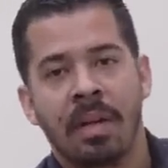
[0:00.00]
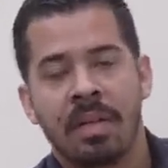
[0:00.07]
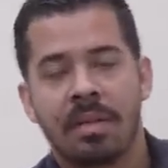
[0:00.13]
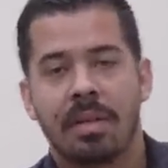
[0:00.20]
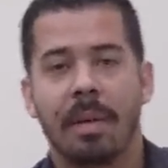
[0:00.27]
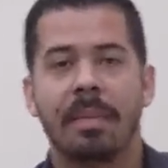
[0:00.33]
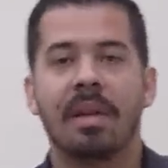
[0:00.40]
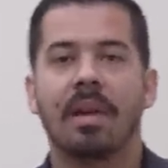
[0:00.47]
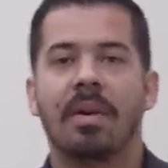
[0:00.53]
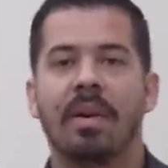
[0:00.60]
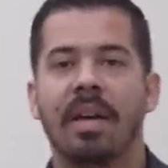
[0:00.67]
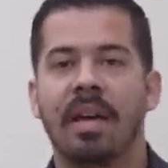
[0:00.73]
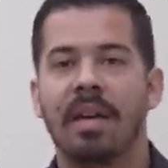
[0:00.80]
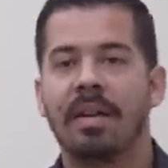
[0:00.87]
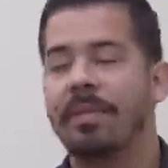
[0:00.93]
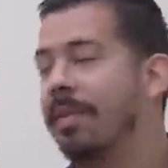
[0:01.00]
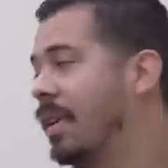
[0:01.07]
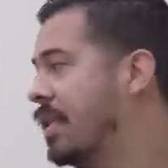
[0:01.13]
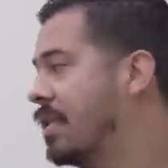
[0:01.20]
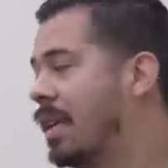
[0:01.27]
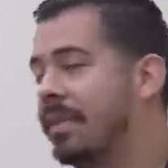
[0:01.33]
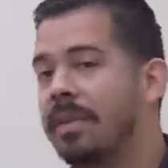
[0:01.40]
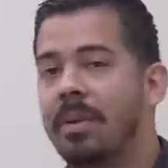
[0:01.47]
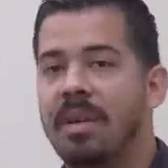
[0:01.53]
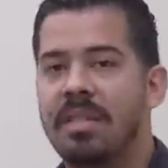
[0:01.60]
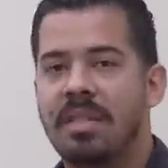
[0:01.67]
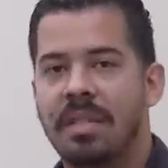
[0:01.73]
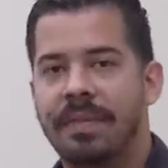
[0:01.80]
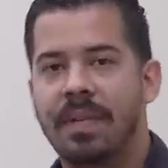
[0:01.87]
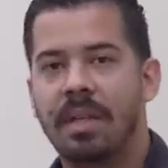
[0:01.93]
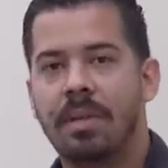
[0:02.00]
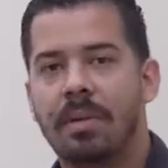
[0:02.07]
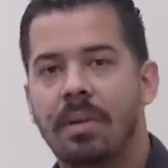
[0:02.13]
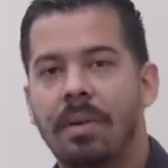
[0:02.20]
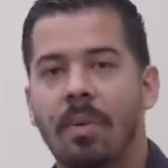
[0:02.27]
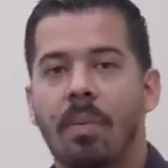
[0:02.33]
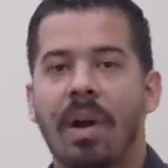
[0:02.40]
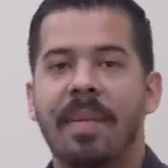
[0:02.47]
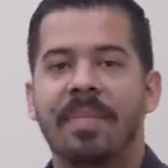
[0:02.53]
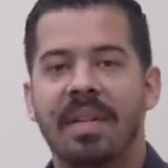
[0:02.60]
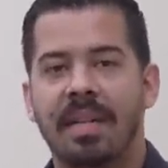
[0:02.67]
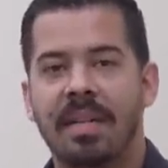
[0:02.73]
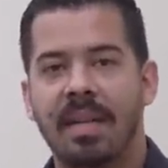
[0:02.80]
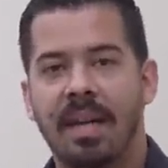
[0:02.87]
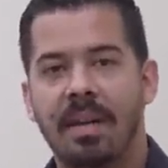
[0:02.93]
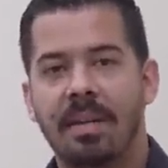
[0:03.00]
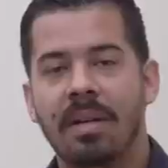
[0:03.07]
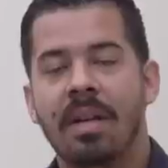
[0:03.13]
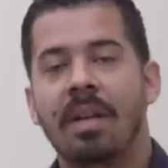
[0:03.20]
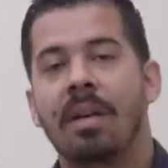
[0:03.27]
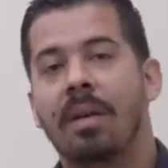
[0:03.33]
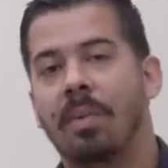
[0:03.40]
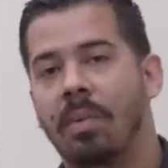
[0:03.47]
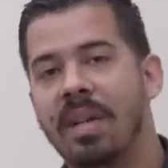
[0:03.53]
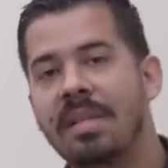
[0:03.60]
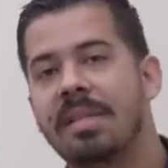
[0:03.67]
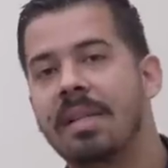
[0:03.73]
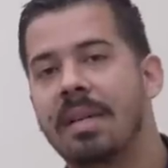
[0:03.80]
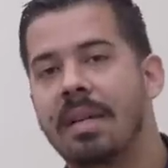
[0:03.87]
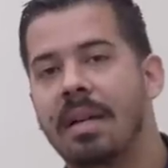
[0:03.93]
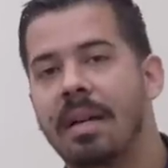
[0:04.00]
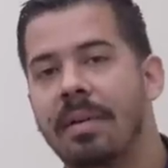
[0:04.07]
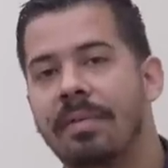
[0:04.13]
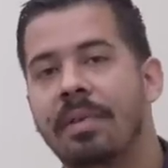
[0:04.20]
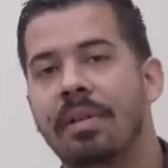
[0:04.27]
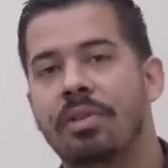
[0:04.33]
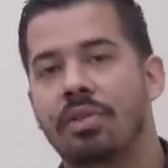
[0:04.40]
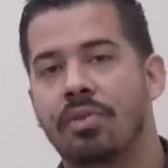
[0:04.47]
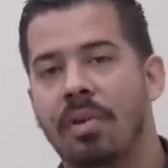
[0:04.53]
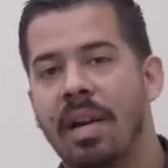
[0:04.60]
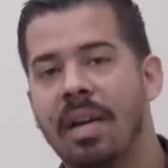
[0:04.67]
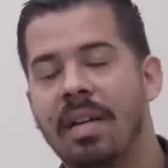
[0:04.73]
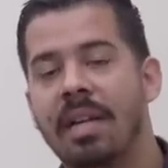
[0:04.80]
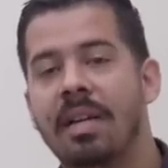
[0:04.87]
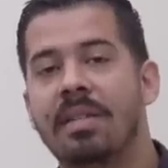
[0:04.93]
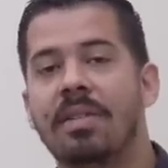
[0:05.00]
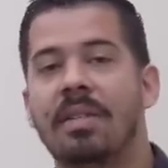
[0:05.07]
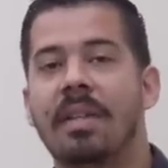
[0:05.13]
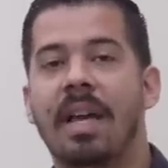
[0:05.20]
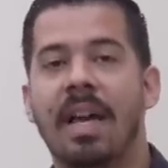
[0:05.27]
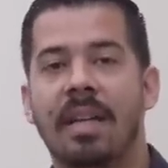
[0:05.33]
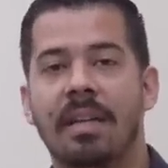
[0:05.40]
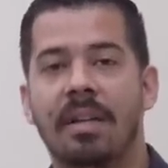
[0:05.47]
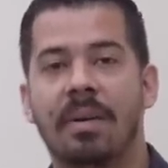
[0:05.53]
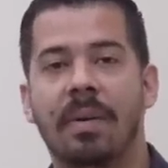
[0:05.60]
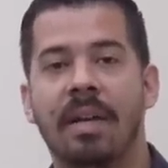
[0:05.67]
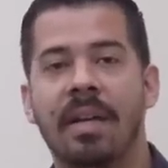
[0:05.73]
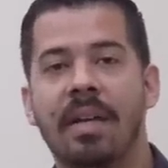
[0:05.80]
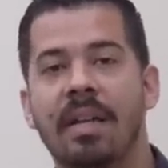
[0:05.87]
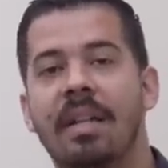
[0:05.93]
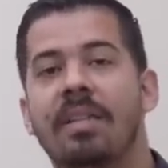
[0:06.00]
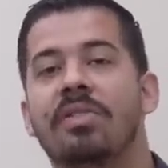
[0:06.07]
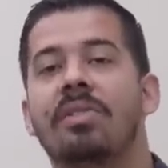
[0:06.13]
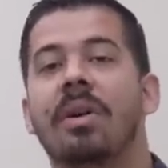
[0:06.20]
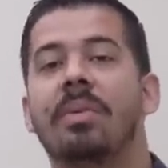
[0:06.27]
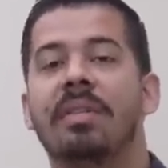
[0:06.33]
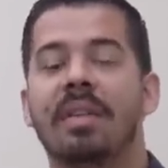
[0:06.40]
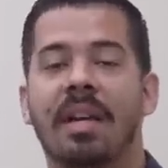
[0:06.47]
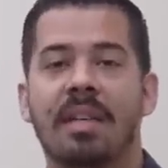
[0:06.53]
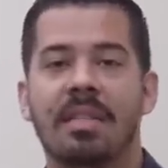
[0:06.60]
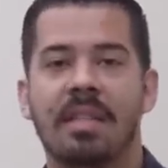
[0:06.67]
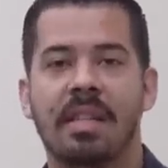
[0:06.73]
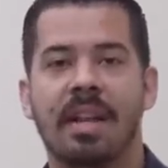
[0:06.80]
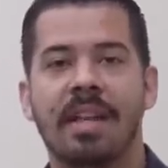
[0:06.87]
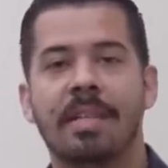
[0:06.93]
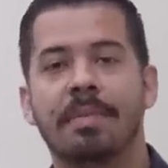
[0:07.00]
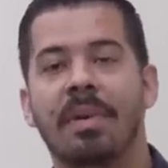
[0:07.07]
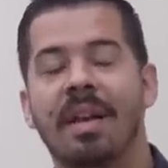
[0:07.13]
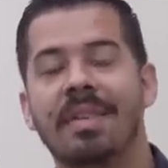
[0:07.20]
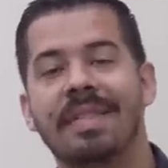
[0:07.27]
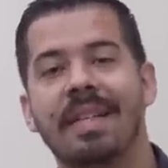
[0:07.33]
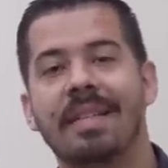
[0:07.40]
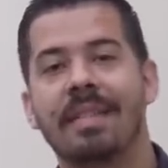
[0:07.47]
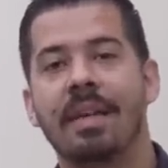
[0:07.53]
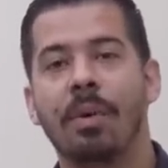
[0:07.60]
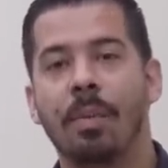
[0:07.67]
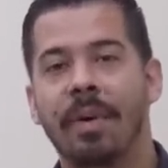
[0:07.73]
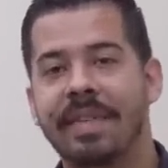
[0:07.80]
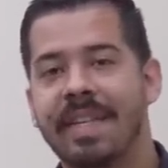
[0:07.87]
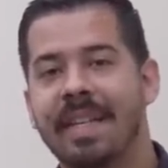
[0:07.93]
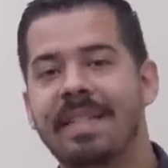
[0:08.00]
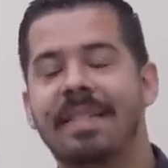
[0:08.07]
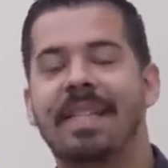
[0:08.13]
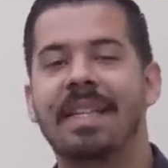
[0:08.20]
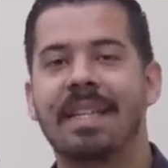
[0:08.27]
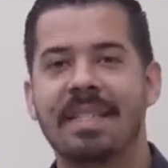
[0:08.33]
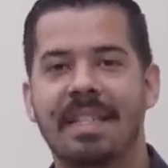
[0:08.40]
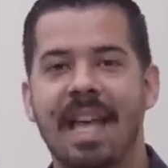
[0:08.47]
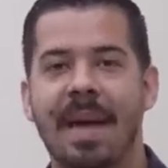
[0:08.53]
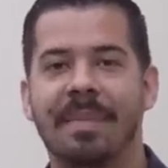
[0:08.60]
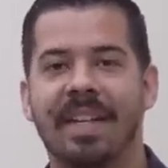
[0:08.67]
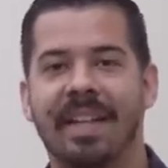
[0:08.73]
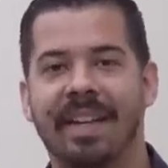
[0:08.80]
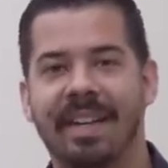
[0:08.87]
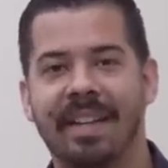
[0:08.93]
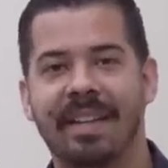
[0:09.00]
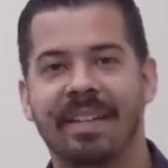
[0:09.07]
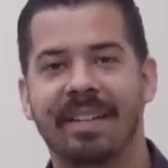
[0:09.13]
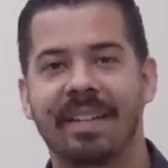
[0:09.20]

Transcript: So I'm gonna go ahead and finish off the rest of the vehicle, wiping it down, rinsing it off, drying it, so that I can go ahead and start with you guys on the next process, which is decontaminating.